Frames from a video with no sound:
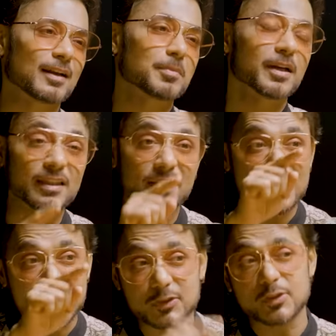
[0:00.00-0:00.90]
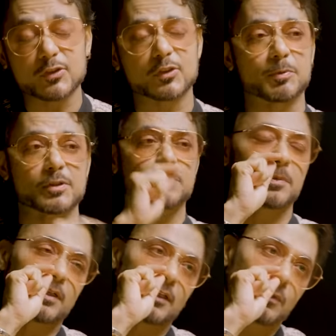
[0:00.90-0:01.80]
Right. But he thinks it's his
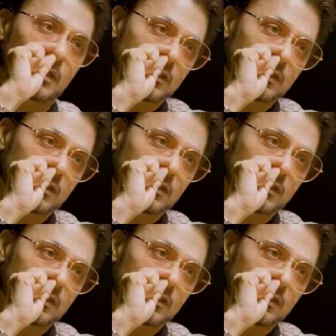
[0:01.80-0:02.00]
responsibility to